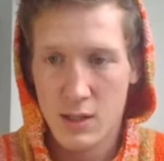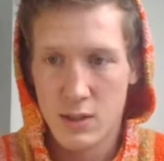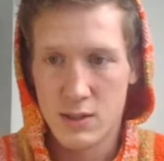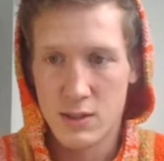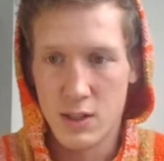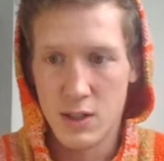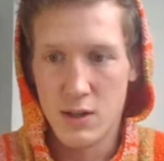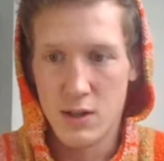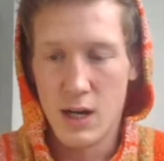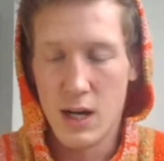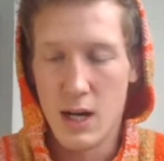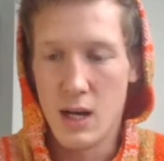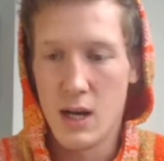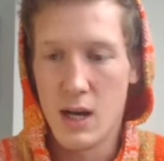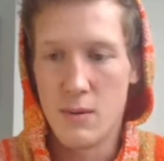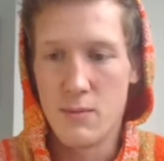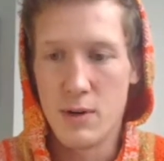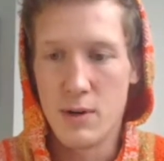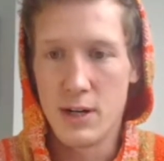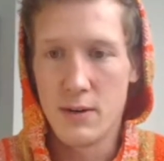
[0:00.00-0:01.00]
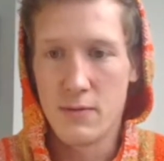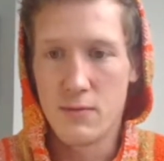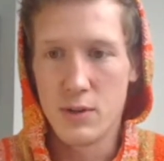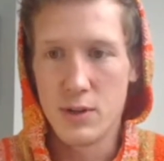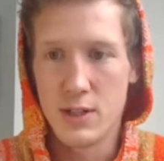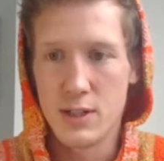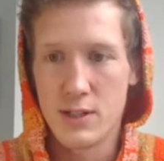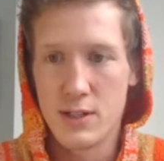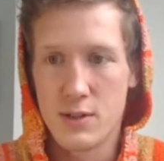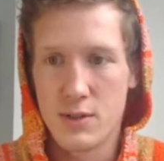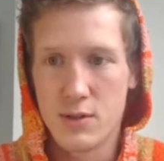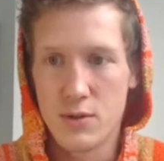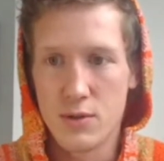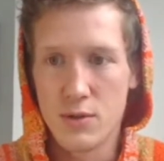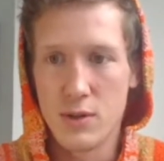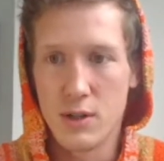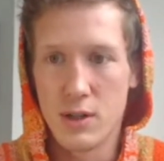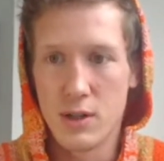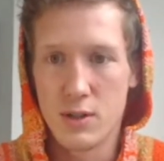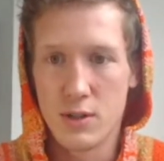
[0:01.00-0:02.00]
So uh, I'm ready for this
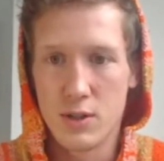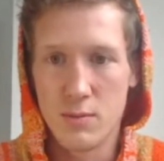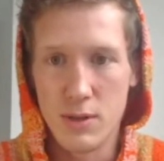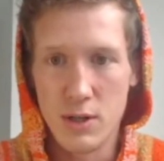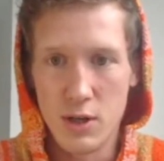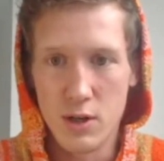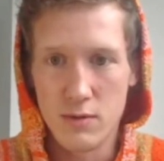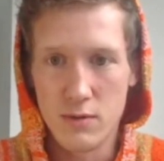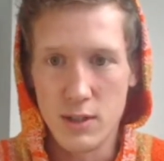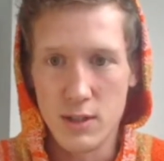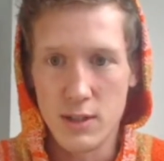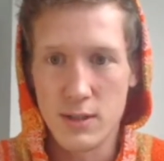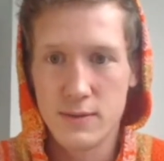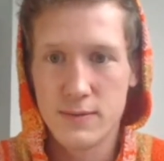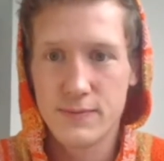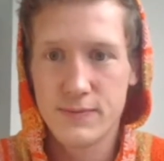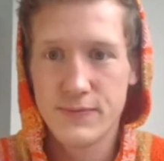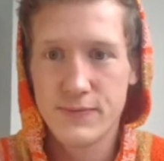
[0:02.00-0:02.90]
to to be over.